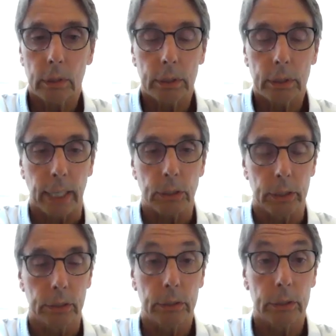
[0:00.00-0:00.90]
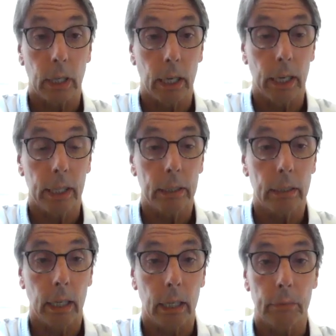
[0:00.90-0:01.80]
sessions,
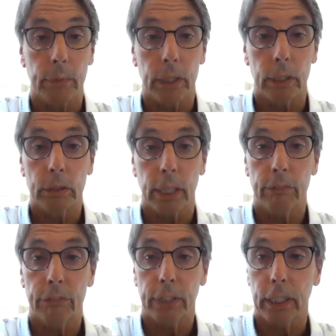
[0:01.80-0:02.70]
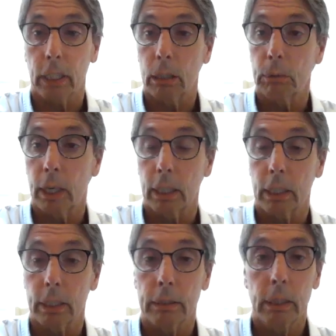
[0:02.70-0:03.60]
there's a video
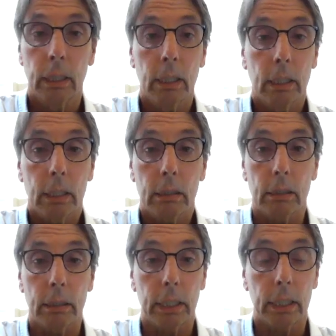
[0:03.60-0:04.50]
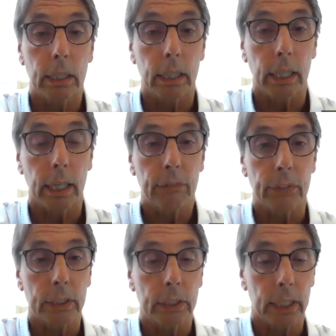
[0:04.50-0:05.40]
on the
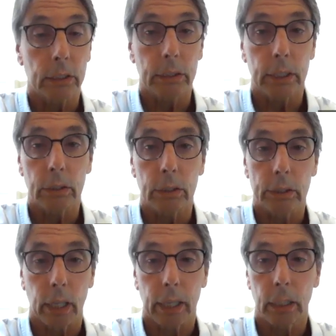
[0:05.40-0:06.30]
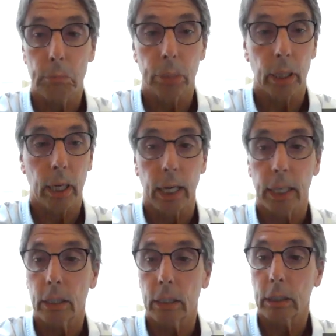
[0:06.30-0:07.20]
FSHD Society
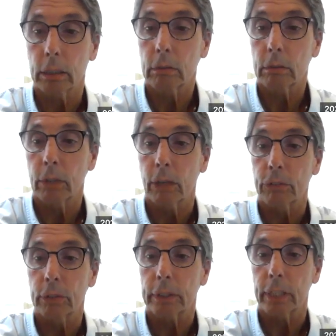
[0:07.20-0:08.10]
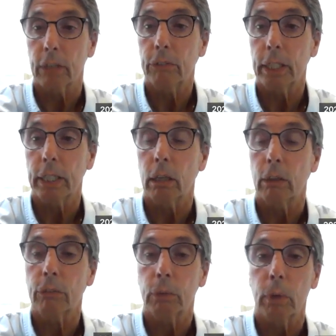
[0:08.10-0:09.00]
blog. You can reference that video
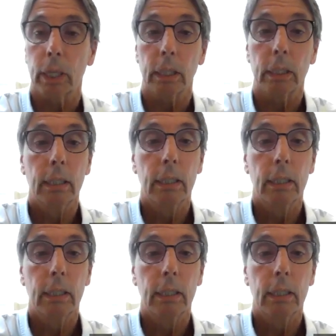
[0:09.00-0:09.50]
if you want to